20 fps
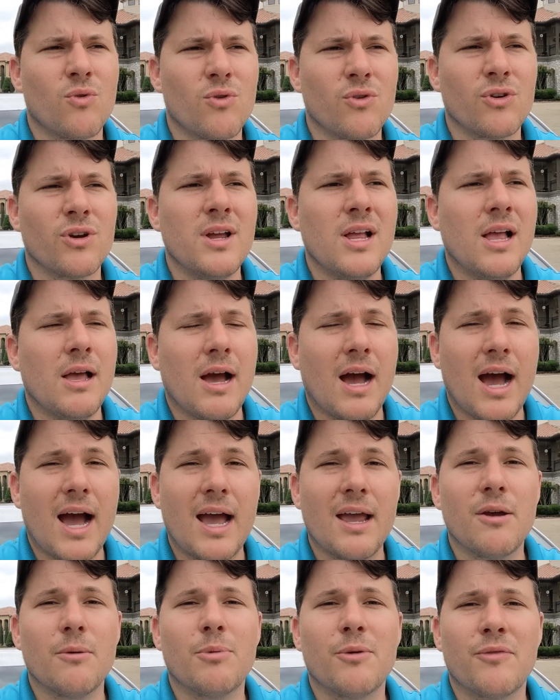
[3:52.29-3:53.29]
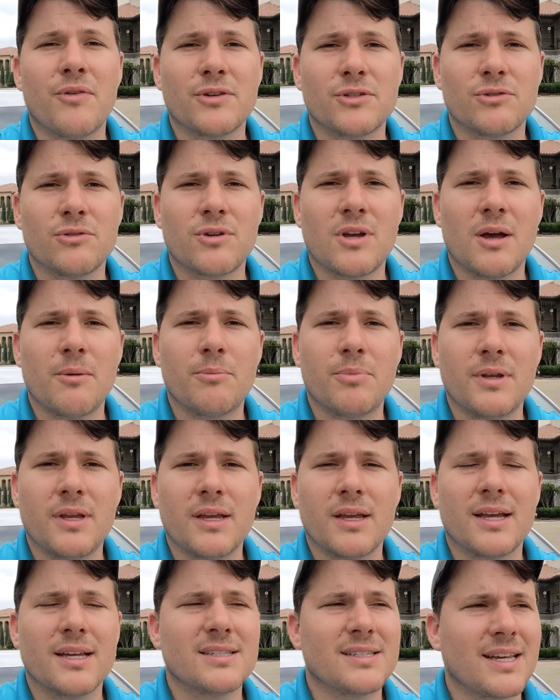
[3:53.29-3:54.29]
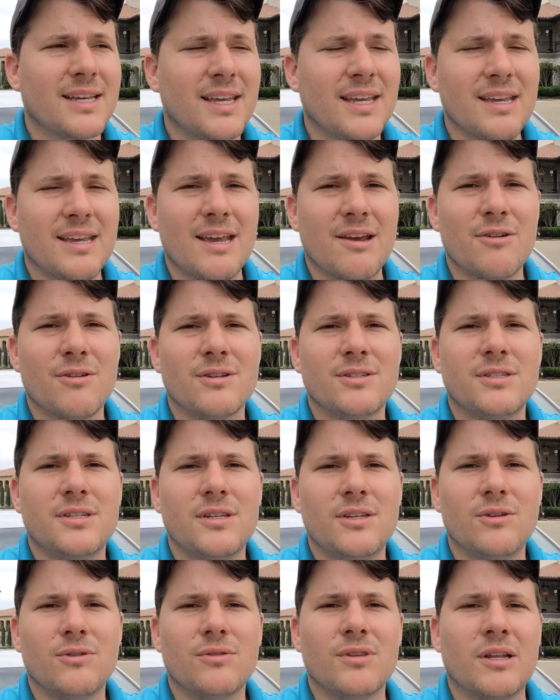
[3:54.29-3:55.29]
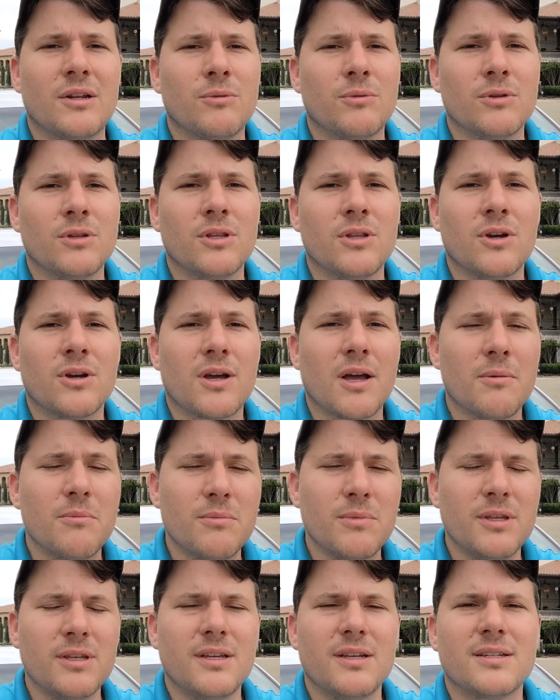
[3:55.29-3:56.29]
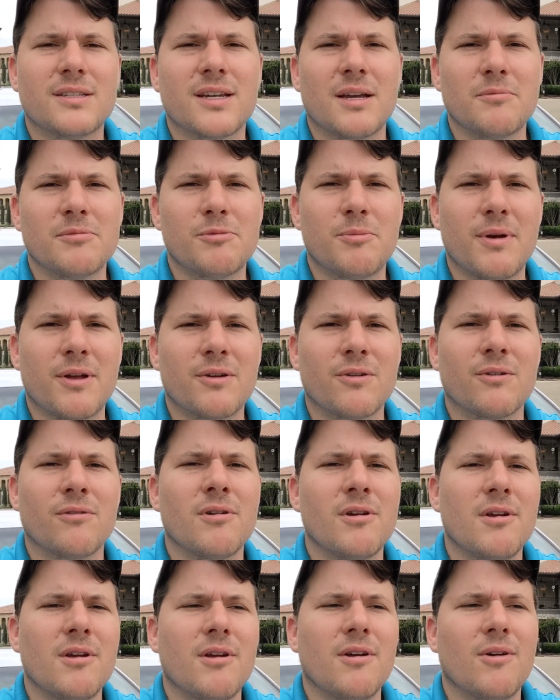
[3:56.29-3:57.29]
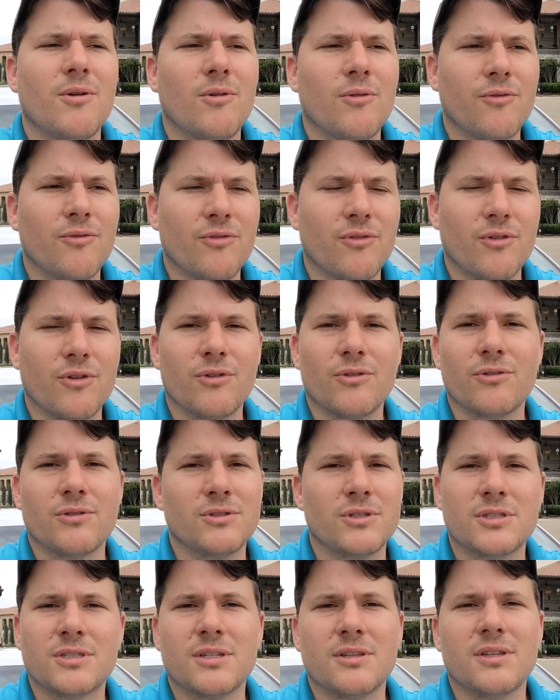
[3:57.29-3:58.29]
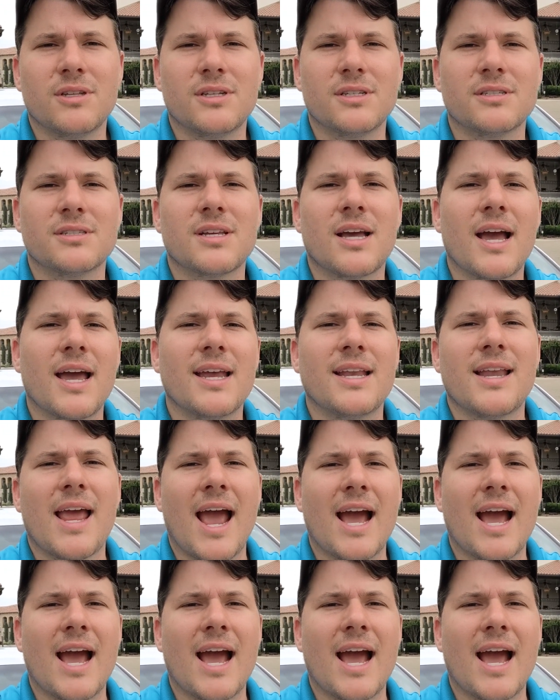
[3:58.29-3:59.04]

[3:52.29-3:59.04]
or hire a professional company, because I can guarantee you that it will look a million times better for just in the design